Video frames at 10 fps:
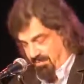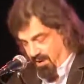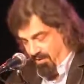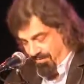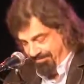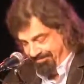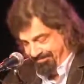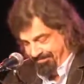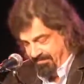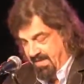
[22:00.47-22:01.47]
poll.
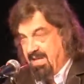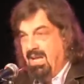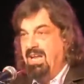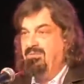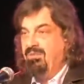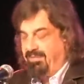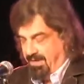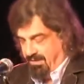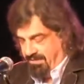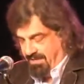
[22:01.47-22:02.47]
It revealed